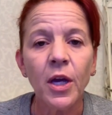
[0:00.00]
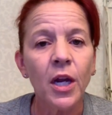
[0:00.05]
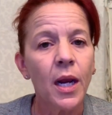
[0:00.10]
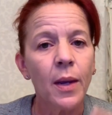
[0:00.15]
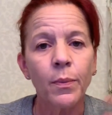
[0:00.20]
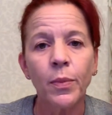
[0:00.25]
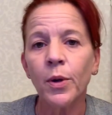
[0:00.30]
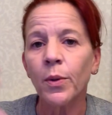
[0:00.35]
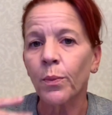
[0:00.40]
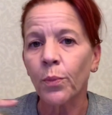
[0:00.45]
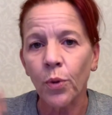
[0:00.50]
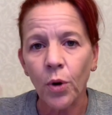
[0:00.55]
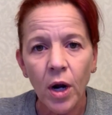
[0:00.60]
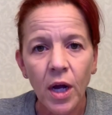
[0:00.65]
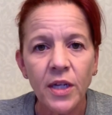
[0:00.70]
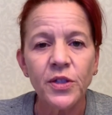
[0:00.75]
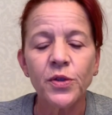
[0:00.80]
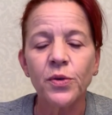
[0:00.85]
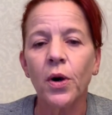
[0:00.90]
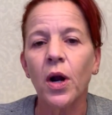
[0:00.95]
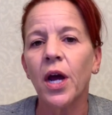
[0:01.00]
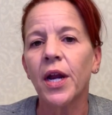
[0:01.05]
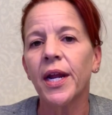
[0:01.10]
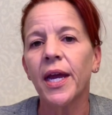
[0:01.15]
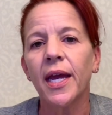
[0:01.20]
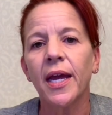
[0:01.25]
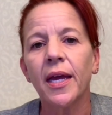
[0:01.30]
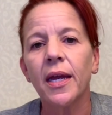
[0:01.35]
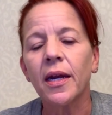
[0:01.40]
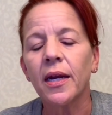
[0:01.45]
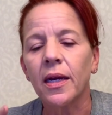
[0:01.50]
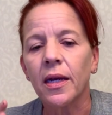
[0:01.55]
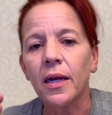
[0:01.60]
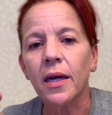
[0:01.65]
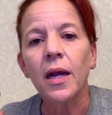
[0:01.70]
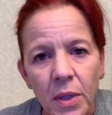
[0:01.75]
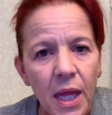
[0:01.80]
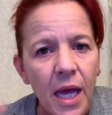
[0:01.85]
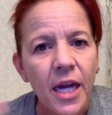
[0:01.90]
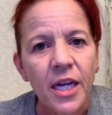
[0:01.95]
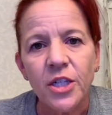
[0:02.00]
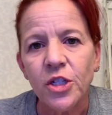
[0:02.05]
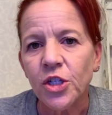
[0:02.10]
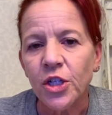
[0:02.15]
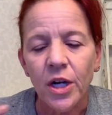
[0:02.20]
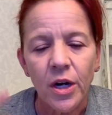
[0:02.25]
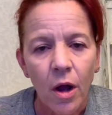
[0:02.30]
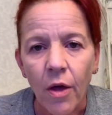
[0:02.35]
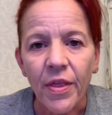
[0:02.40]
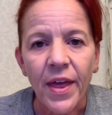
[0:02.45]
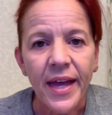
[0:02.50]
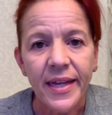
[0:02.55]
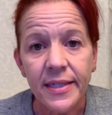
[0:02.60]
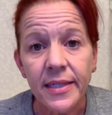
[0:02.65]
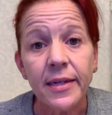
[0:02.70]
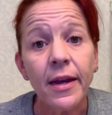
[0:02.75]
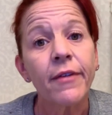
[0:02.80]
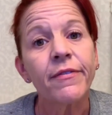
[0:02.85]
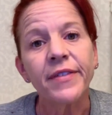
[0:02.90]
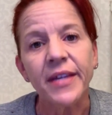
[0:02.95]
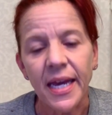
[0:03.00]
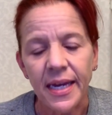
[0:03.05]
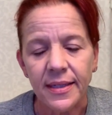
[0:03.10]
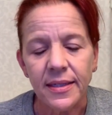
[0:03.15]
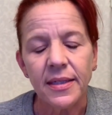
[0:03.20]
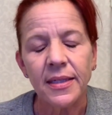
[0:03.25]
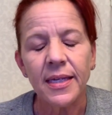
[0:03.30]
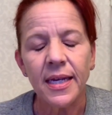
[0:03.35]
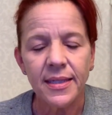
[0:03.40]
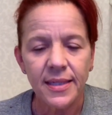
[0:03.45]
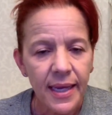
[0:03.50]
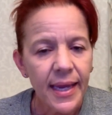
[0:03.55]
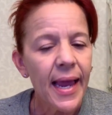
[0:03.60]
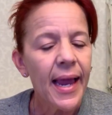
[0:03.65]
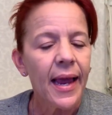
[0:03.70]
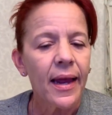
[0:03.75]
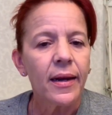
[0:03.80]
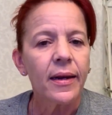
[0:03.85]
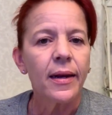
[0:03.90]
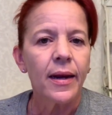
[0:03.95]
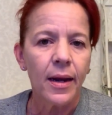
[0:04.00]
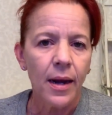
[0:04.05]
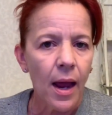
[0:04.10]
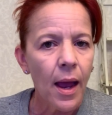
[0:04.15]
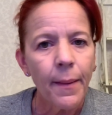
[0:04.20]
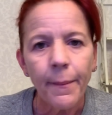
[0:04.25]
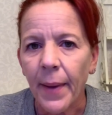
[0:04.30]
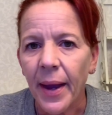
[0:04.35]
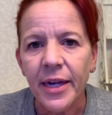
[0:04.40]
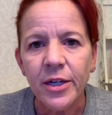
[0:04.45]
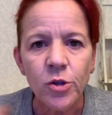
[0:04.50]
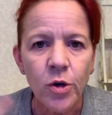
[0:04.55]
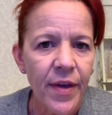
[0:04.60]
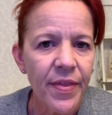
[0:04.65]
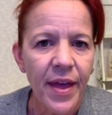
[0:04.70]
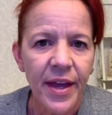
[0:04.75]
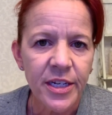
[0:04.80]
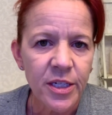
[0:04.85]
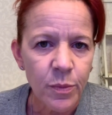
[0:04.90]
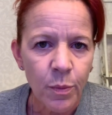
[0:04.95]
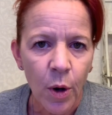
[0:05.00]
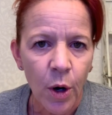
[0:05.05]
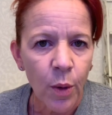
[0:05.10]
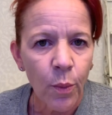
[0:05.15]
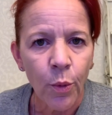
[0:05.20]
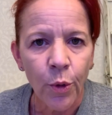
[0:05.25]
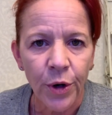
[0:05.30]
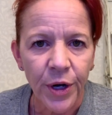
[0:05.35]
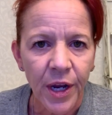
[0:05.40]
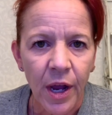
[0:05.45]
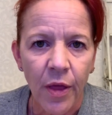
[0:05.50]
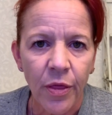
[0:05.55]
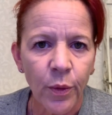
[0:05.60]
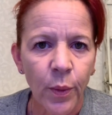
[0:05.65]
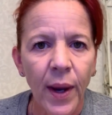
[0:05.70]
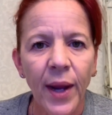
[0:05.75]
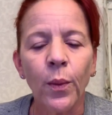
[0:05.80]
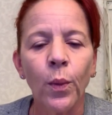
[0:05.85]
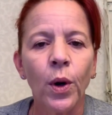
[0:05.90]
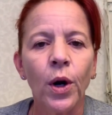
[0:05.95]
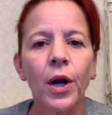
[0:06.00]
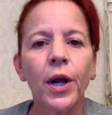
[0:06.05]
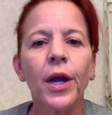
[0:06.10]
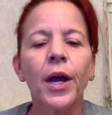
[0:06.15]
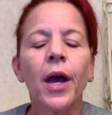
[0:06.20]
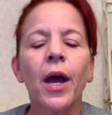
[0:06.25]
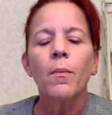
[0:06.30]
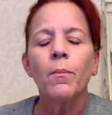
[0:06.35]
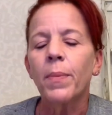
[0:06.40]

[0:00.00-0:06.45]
Can I put bronzer on it and blush and all that stuff? Yes, yes I can. And I might try that tomorrow morning on the way to work.